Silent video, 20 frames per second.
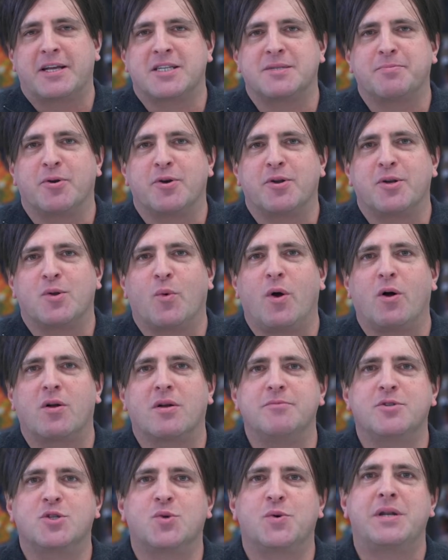expert.
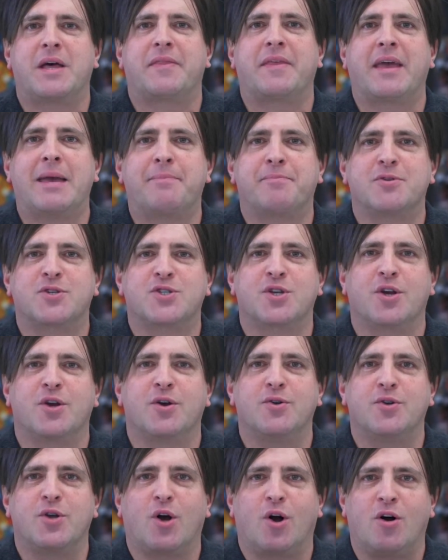Welcome to another
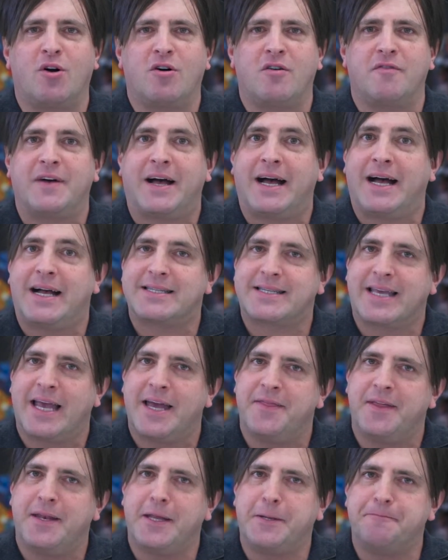episode of Ask
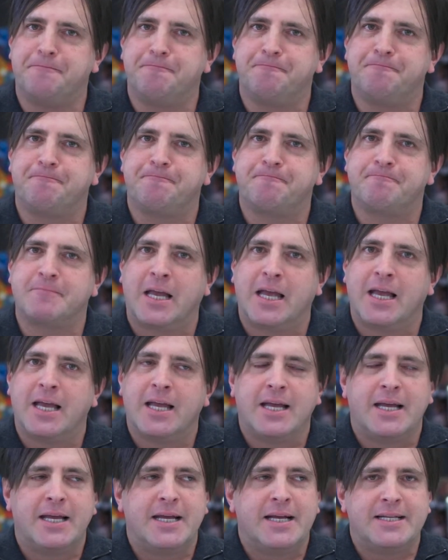Anthony.
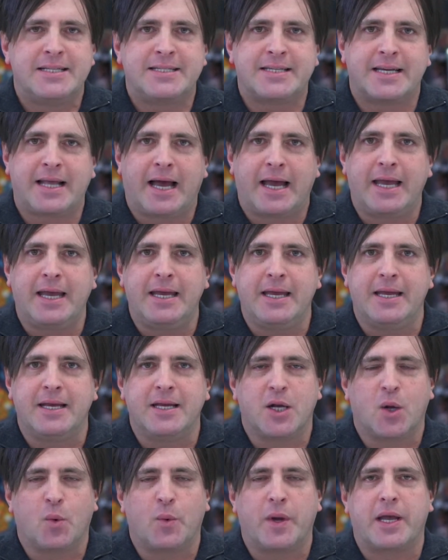Today
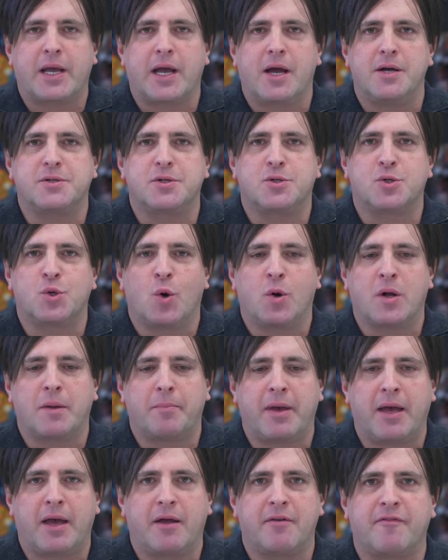we're going to talk
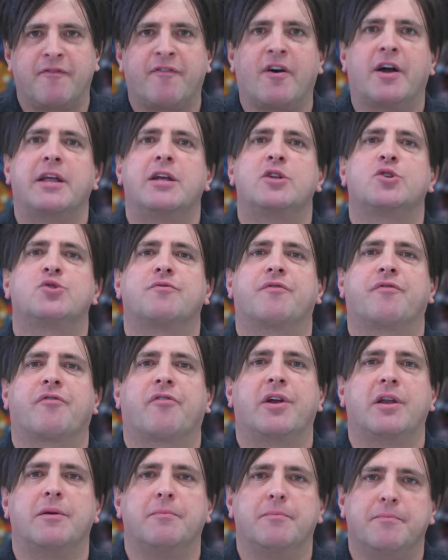about financial
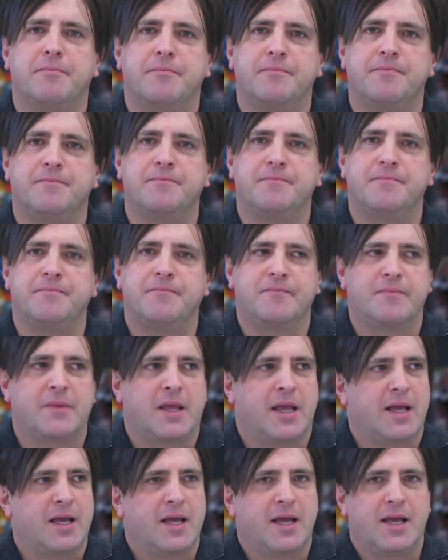freedom.
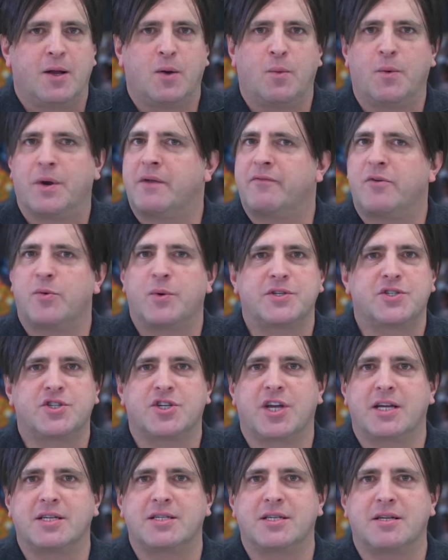What everyone's
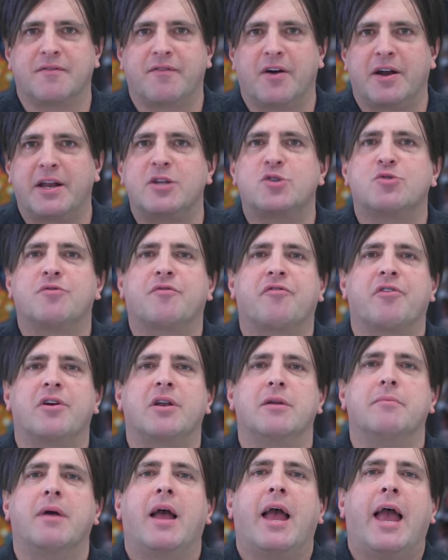chasing, financial
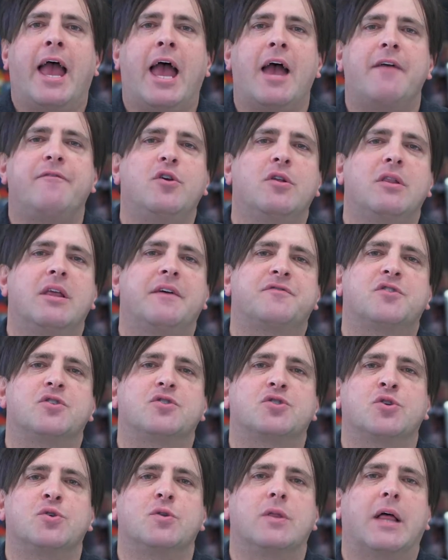freedom. Have you left
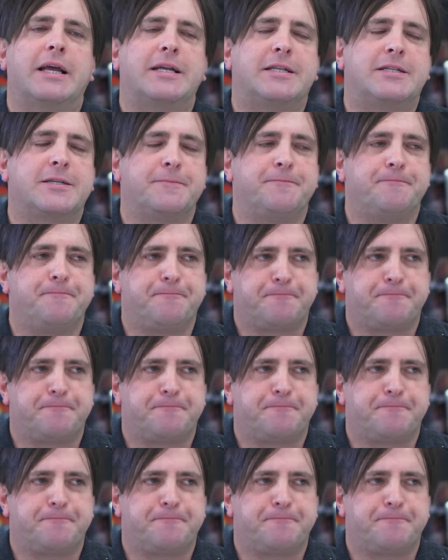it too late?